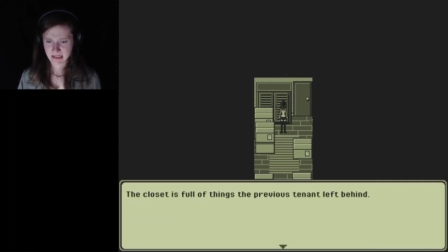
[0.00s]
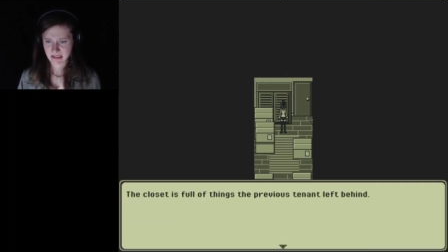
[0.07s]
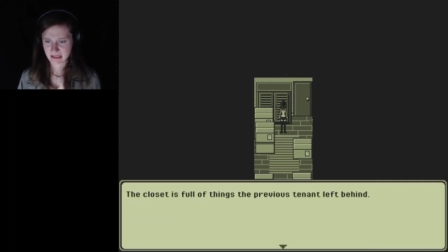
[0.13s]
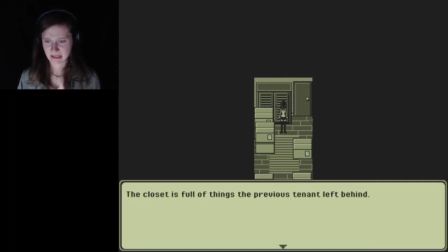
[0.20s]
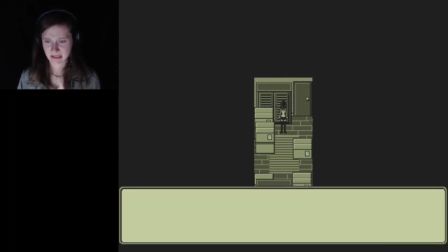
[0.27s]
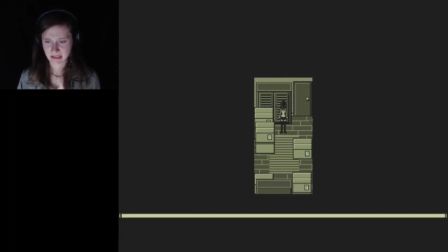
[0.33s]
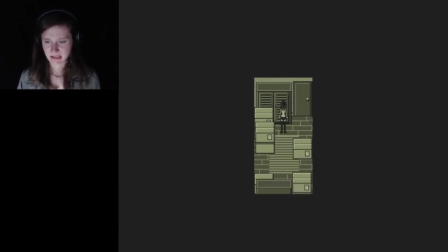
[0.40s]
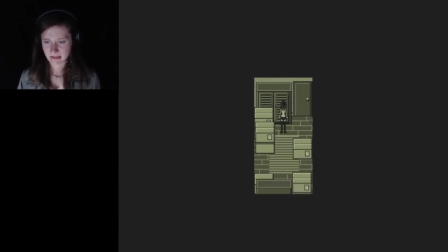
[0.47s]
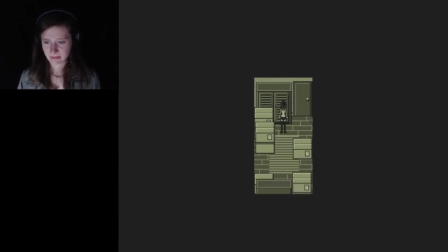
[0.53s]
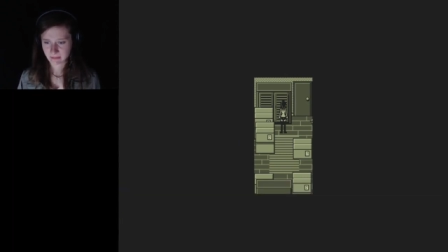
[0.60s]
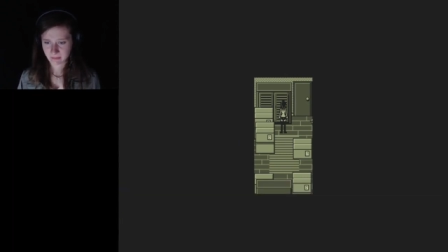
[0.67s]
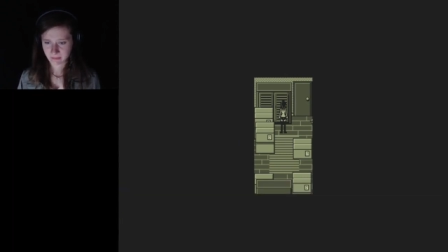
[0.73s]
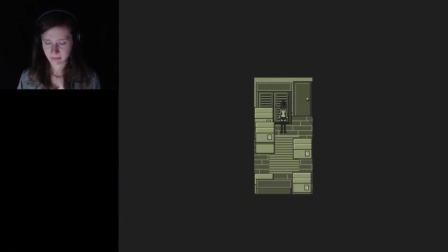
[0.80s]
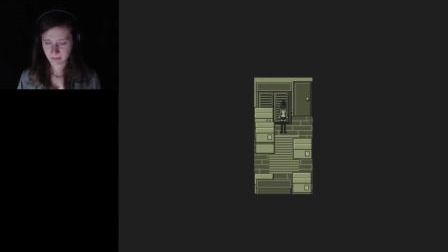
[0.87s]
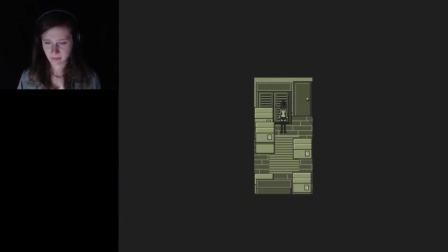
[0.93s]
Ugh.
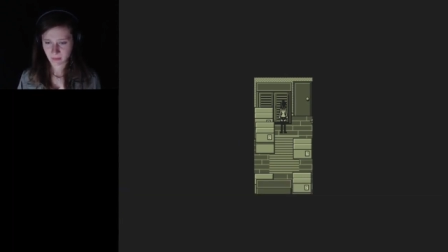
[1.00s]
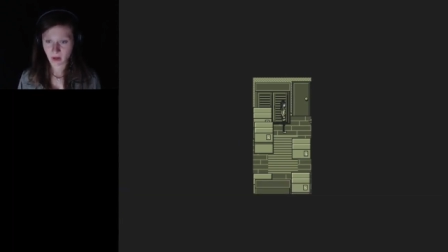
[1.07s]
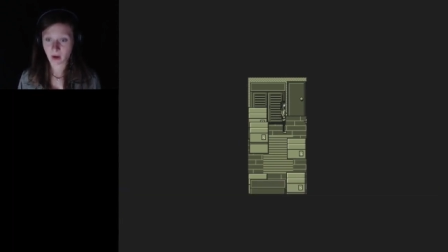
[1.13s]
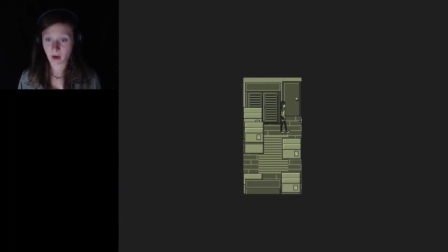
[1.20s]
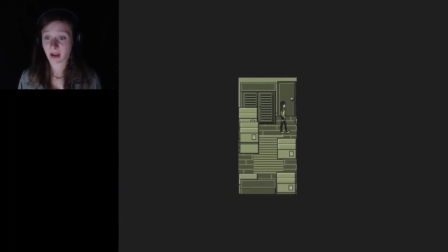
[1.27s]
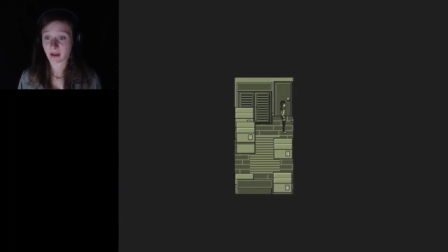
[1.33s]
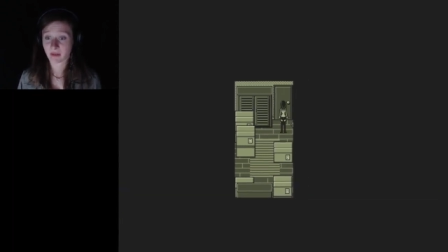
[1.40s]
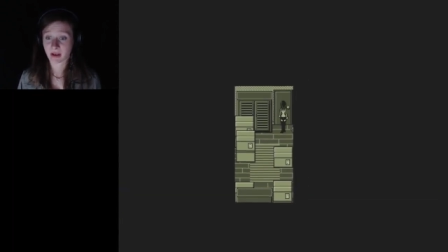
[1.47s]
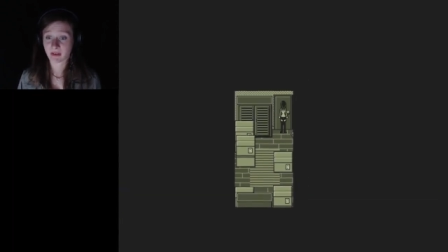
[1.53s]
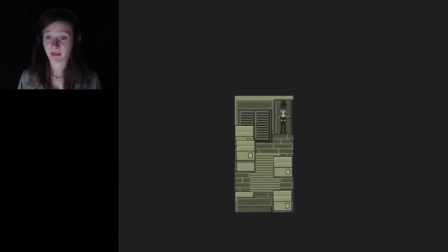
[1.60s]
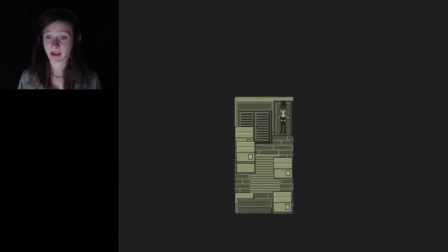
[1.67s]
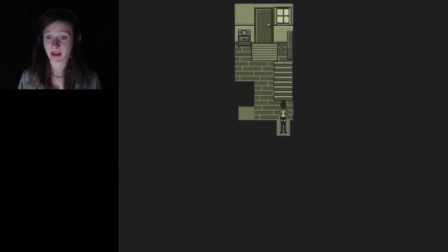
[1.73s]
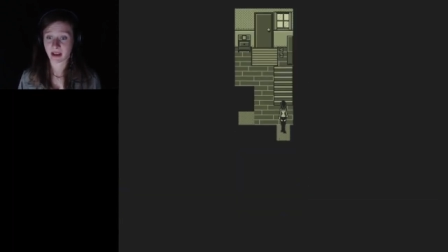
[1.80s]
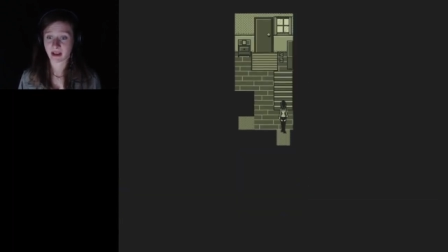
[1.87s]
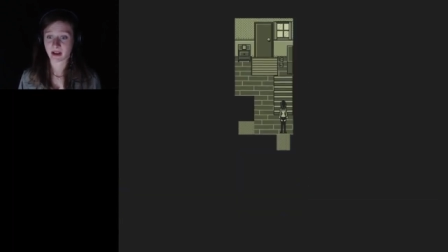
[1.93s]
Oh wait, wait,
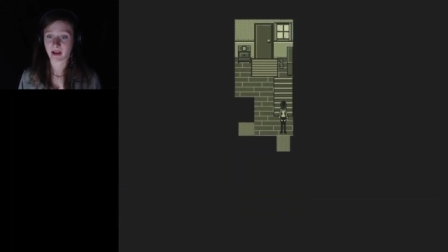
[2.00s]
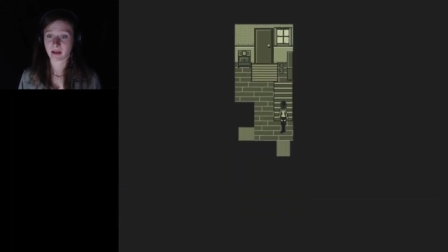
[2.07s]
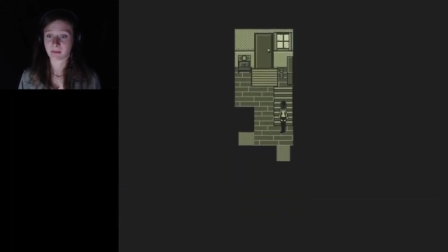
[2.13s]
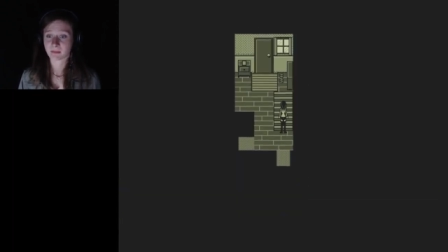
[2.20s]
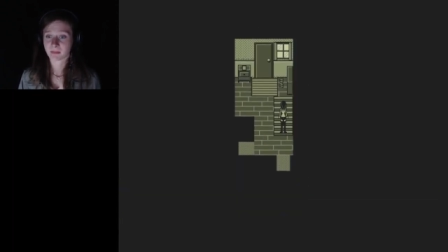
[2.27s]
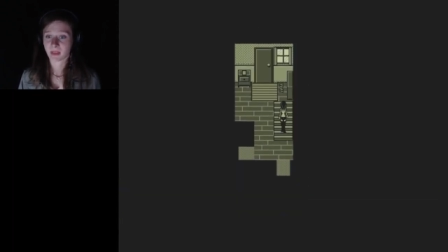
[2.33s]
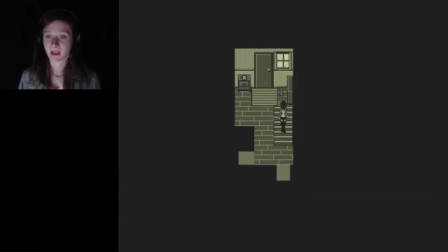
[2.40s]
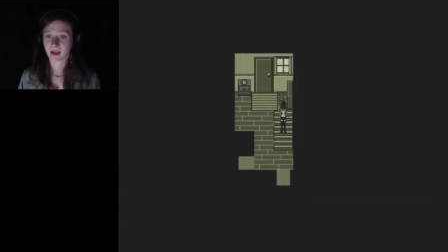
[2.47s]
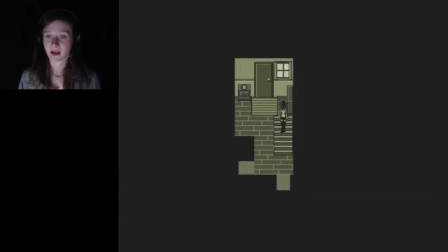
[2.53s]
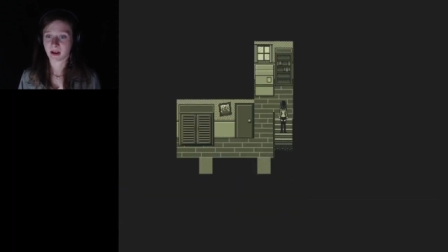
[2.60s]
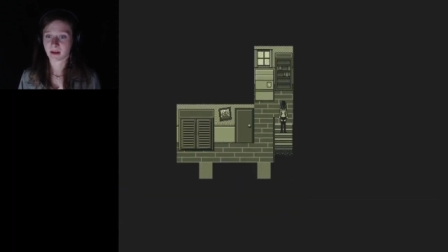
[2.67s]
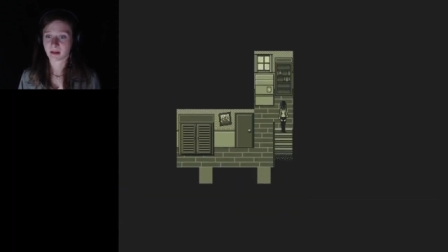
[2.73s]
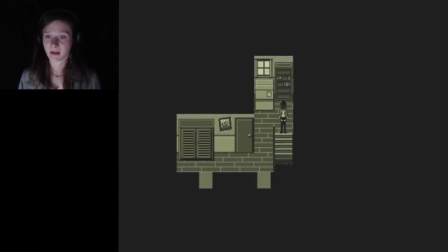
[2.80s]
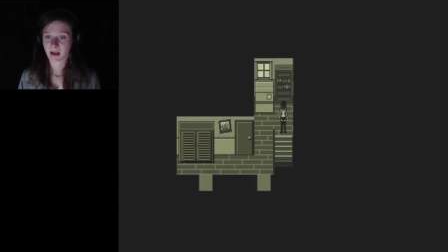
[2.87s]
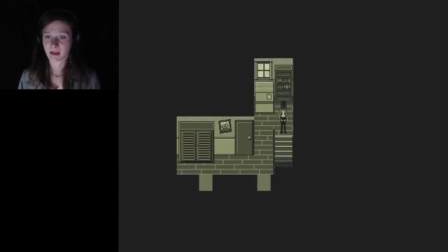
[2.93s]
wait. Hang on, hang
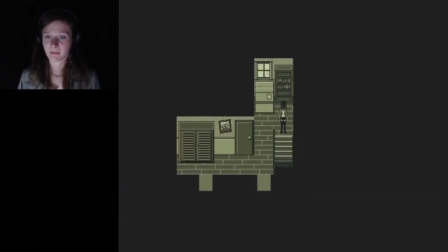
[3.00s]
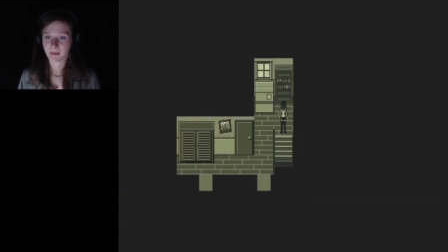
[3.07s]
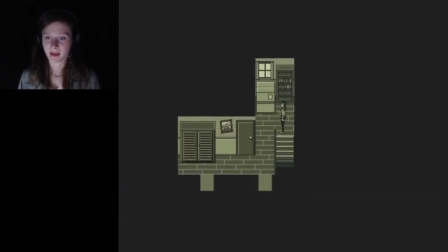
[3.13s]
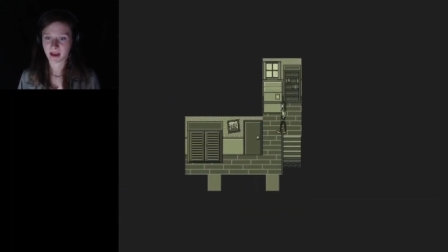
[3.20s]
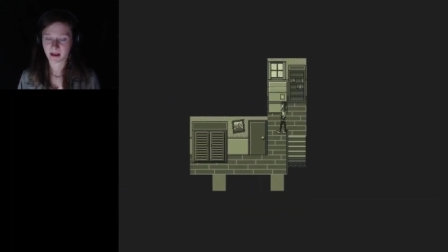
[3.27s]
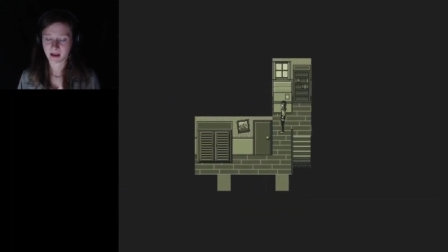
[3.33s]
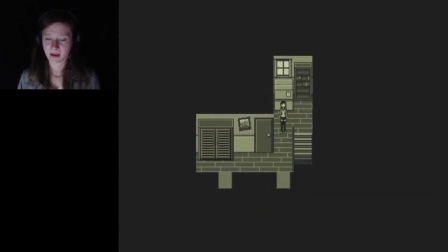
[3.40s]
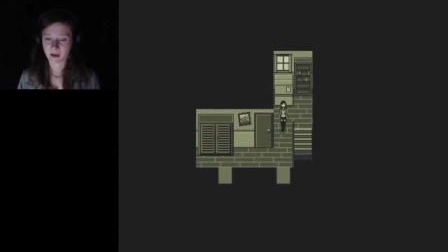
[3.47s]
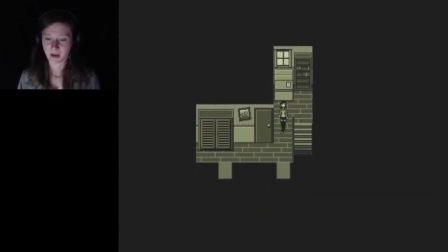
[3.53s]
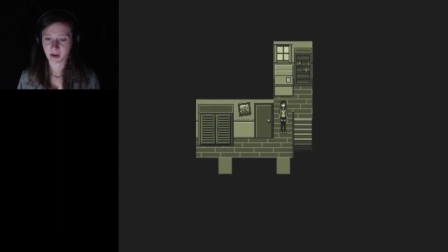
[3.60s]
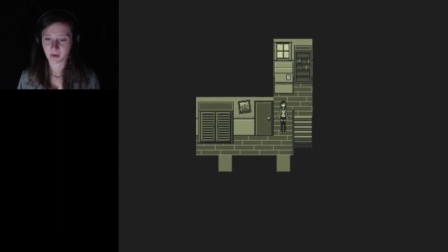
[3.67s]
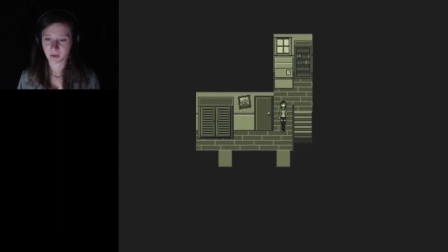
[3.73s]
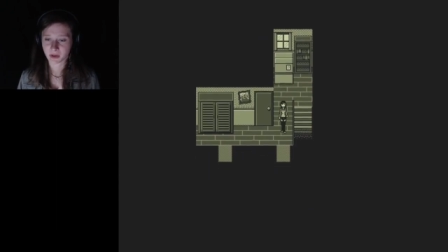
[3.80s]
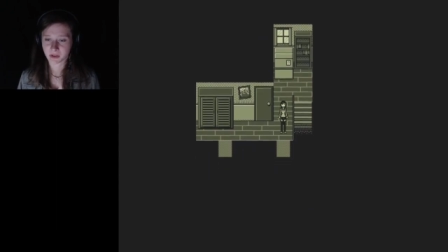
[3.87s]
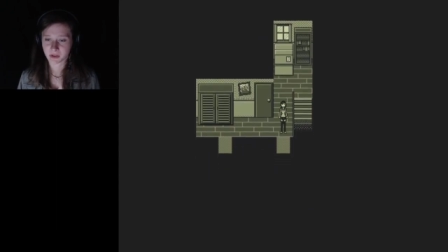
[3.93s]
on. I bet I
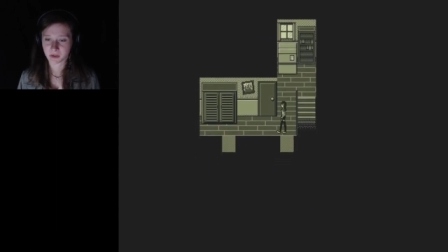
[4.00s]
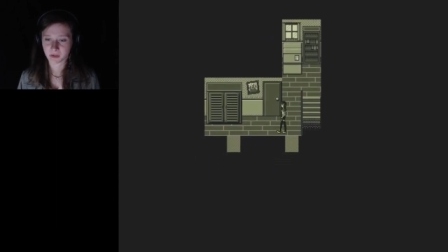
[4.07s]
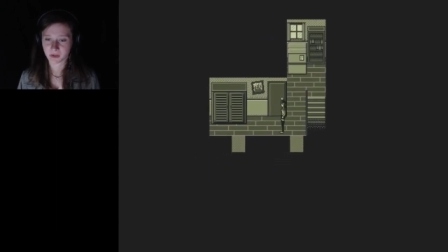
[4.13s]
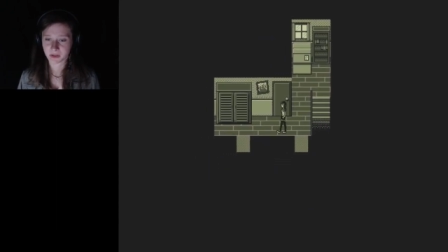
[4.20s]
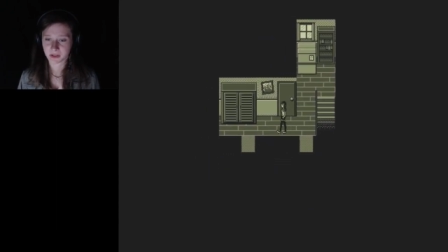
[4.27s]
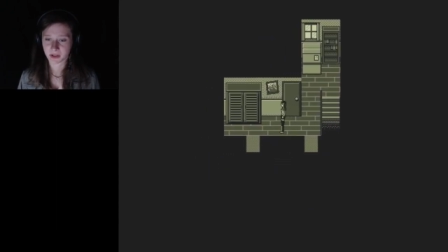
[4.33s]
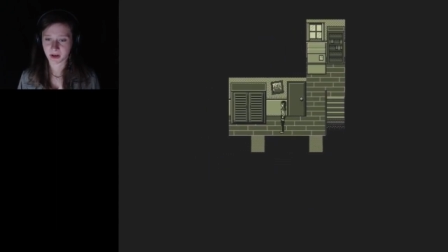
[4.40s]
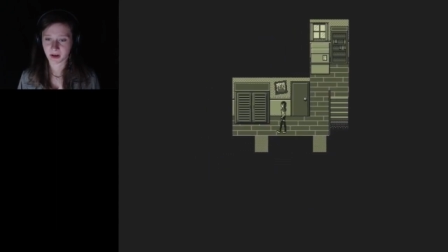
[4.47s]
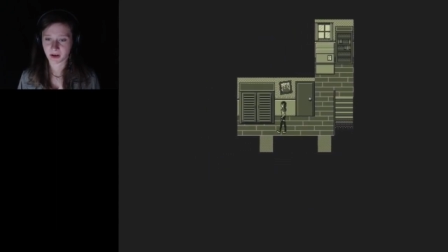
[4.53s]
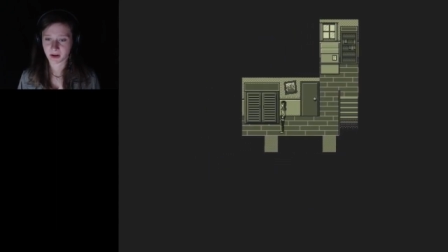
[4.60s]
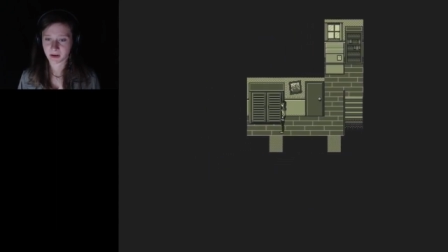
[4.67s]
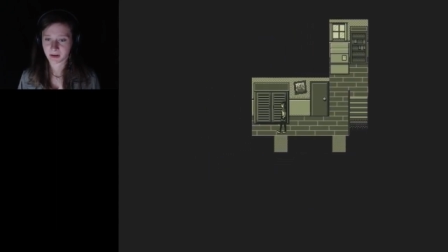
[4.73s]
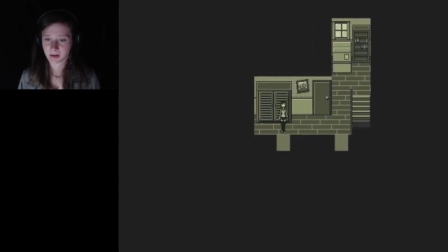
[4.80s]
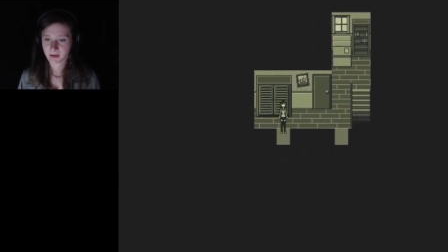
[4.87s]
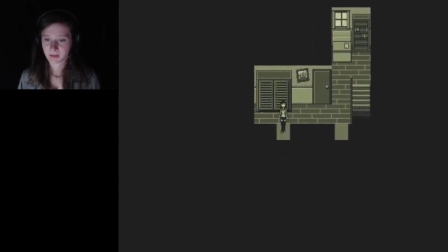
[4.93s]
know where tools are.